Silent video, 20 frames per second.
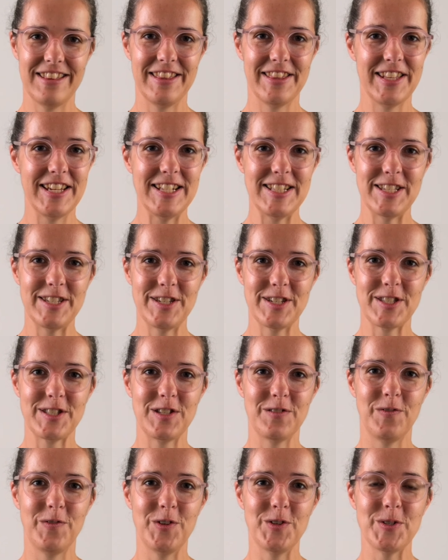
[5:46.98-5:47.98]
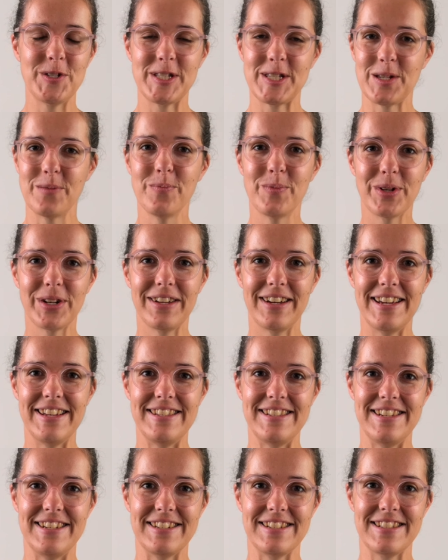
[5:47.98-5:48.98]
These are just a few simple
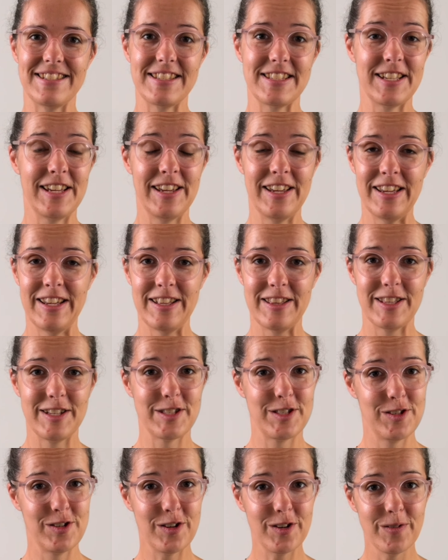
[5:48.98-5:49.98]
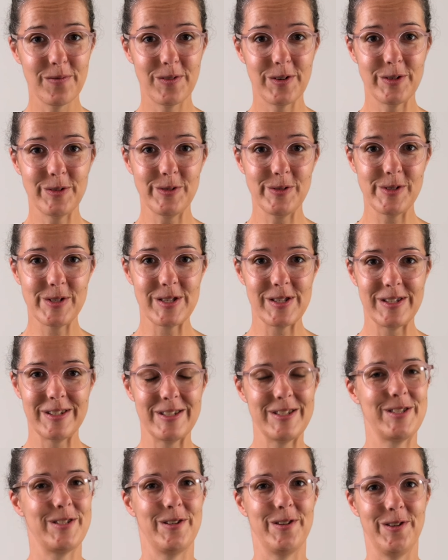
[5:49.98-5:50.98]
ideas. There's no rules,
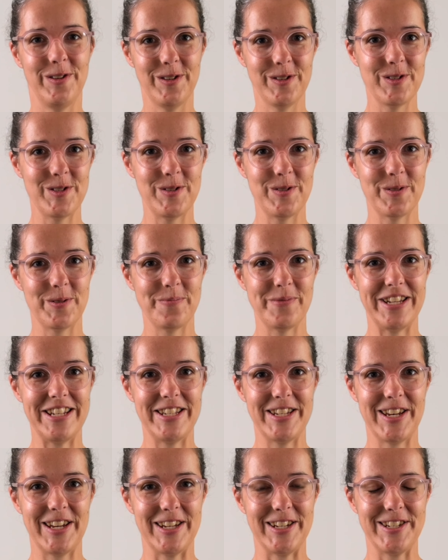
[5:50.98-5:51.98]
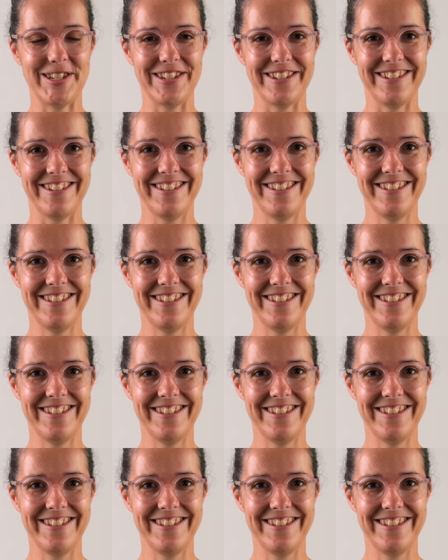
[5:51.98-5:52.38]
so use your imagination.